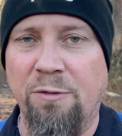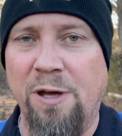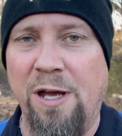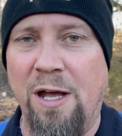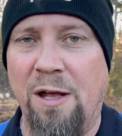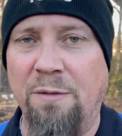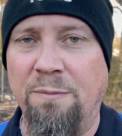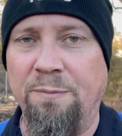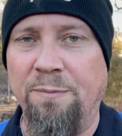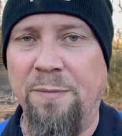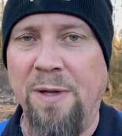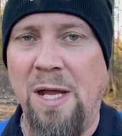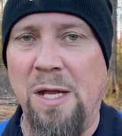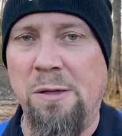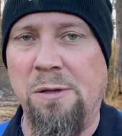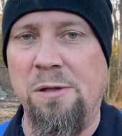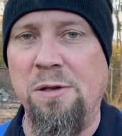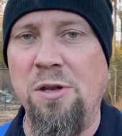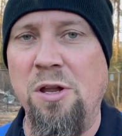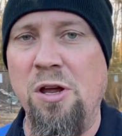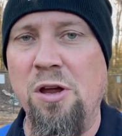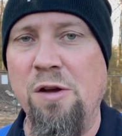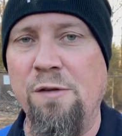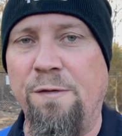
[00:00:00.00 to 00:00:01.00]
Well, it's
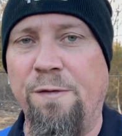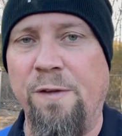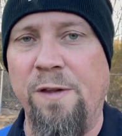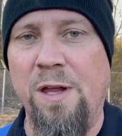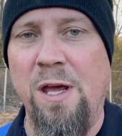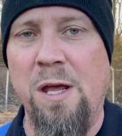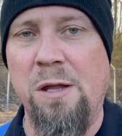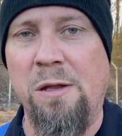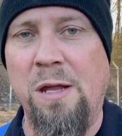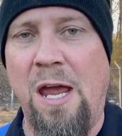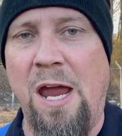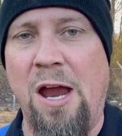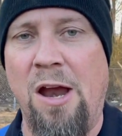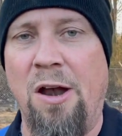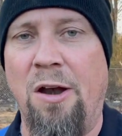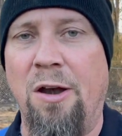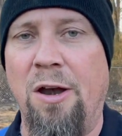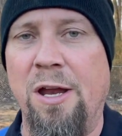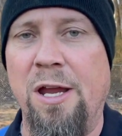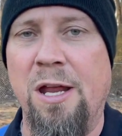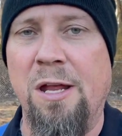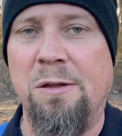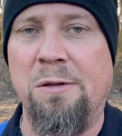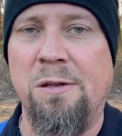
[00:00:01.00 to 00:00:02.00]
new for this
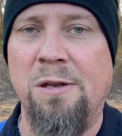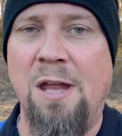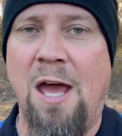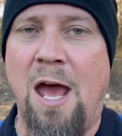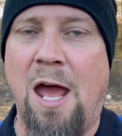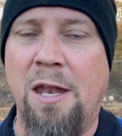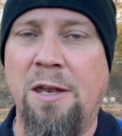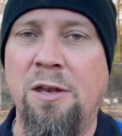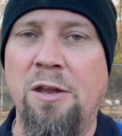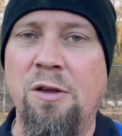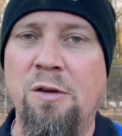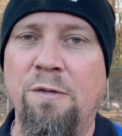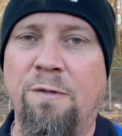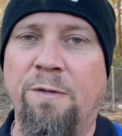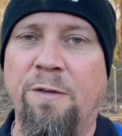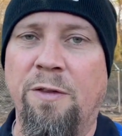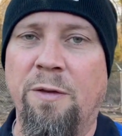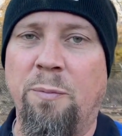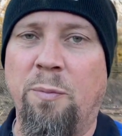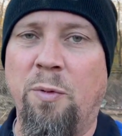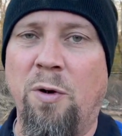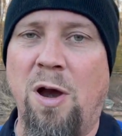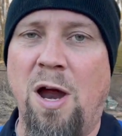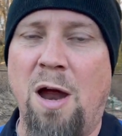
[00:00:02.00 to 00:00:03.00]
area. It's not new for
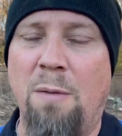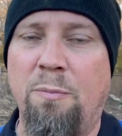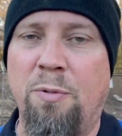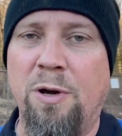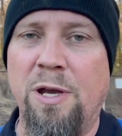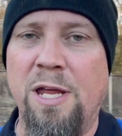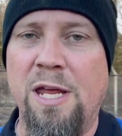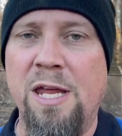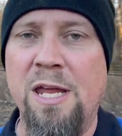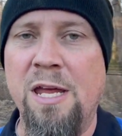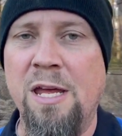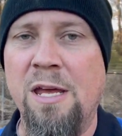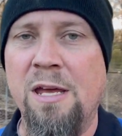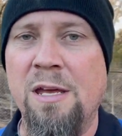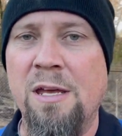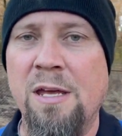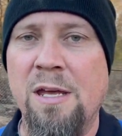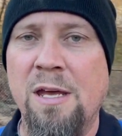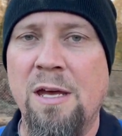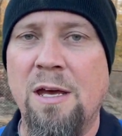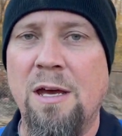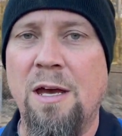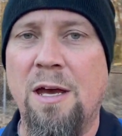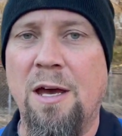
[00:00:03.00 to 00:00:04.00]
the property.
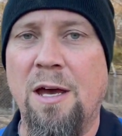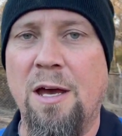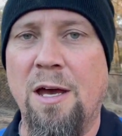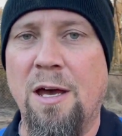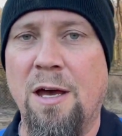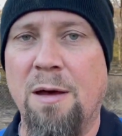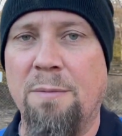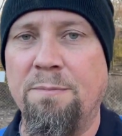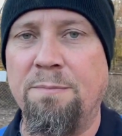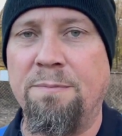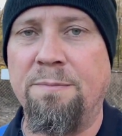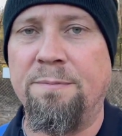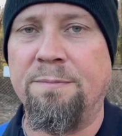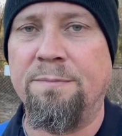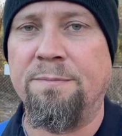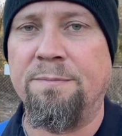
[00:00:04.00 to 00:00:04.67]
Um,